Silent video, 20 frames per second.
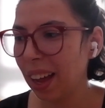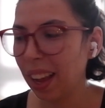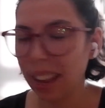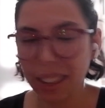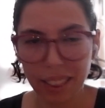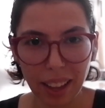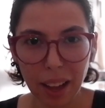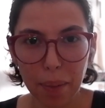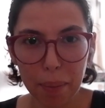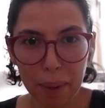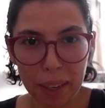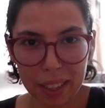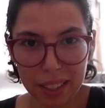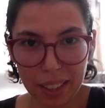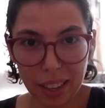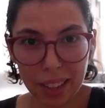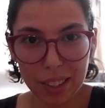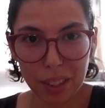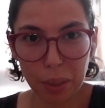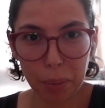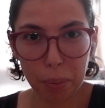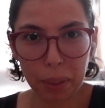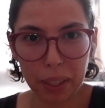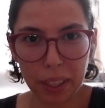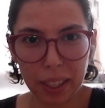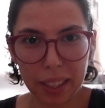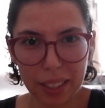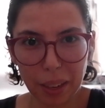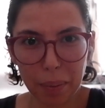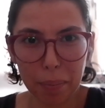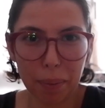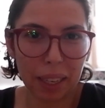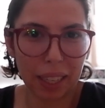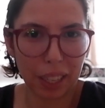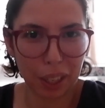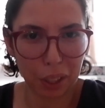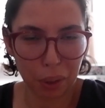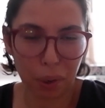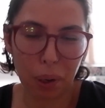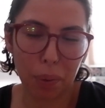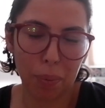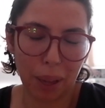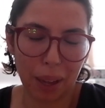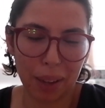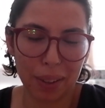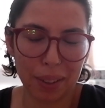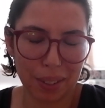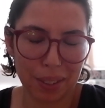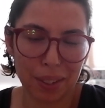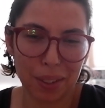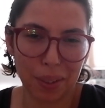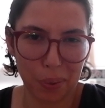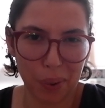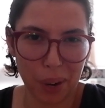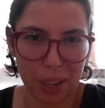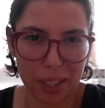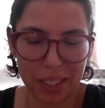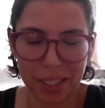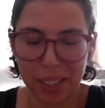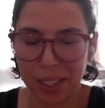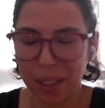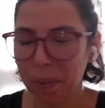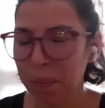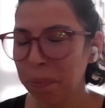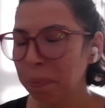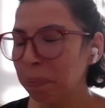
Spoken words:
And that makes sense because I'm making 3 blouses at once.